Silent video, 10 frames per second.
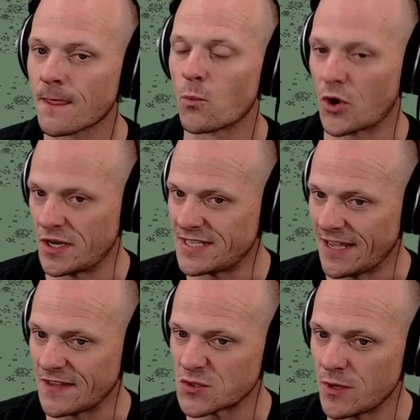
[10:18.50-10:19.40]
We're going to take
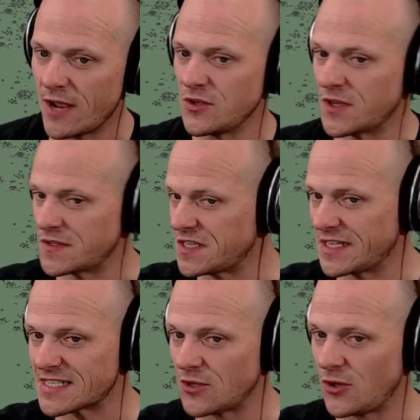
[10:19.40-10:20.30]
this one out. You can see
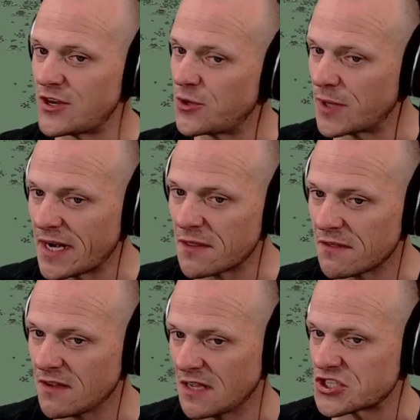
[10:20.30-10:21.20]
it's still not doing
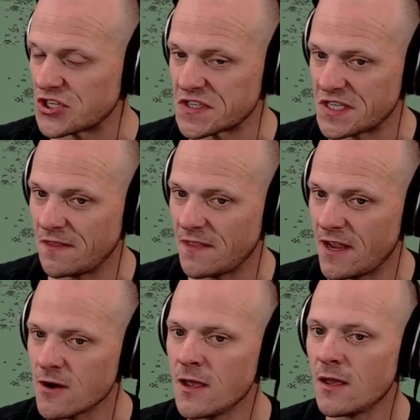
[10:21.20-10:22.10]
anything. It's just sitting there.